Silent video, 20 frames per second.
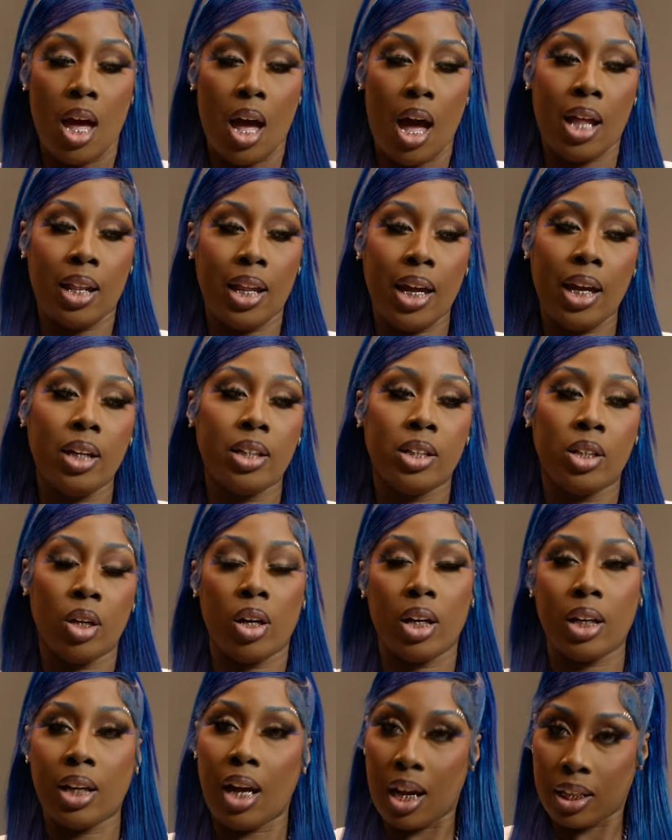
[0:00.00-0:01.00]
I like
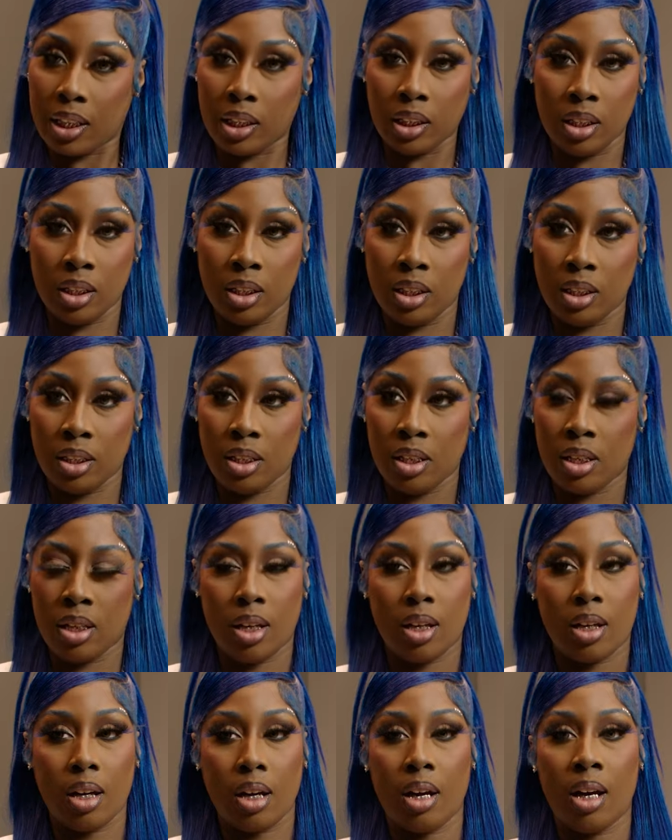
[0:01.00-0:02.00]
dark goth
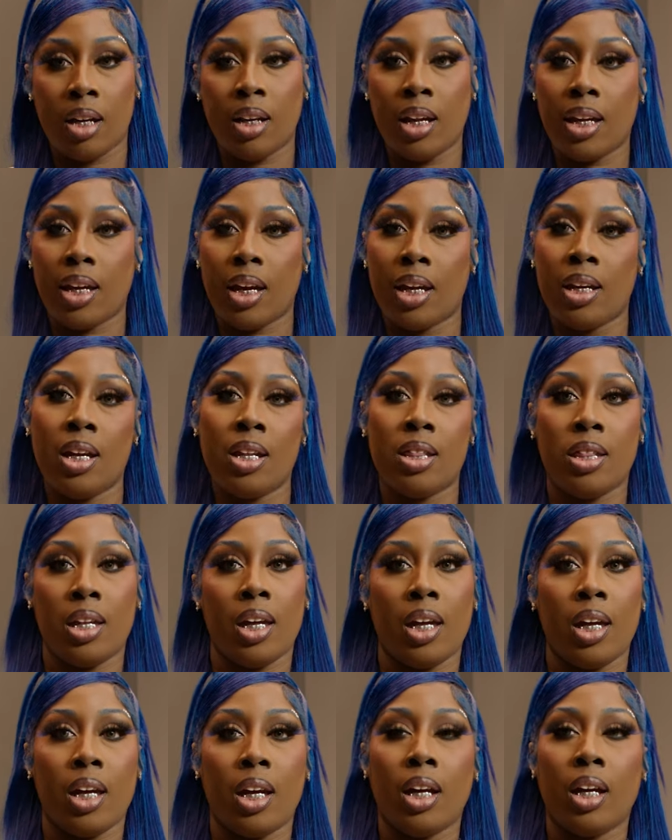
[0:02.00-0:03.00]
look. I like
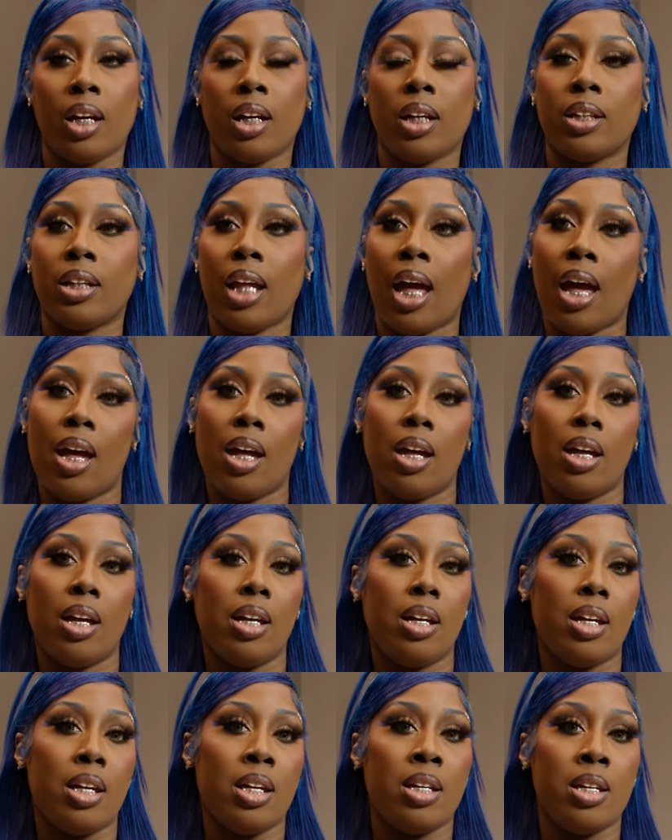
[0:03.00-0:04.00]
anything that
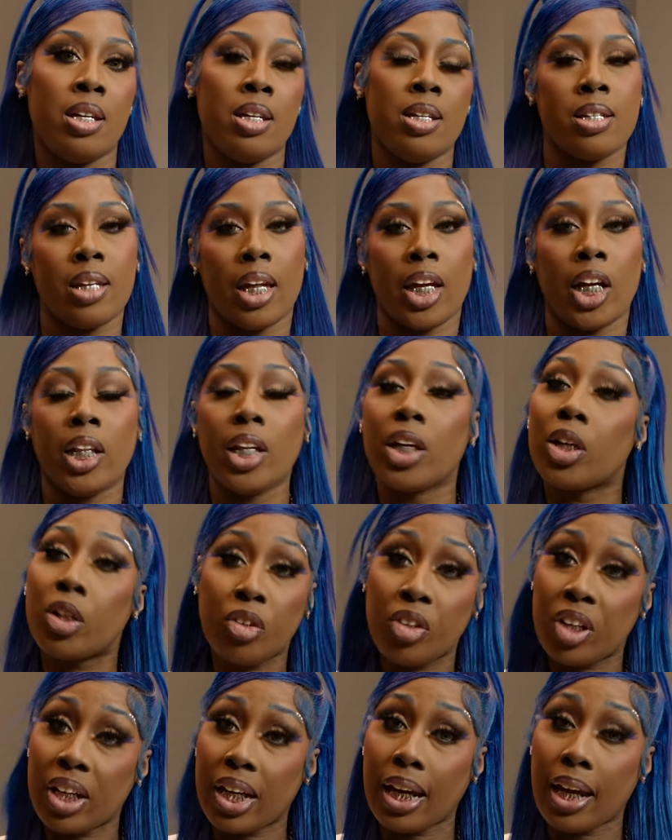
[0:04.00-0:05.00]
is like
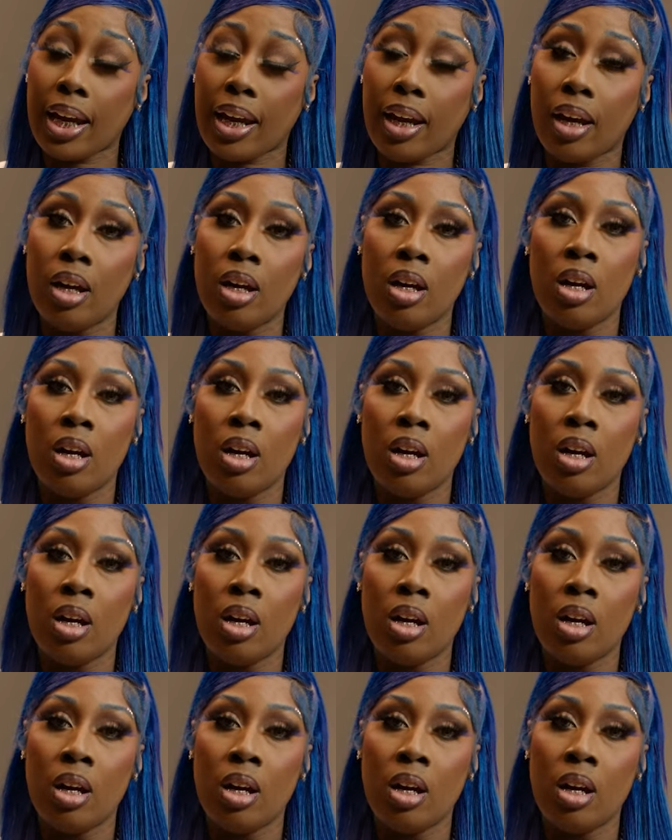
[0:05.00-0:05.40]
glittery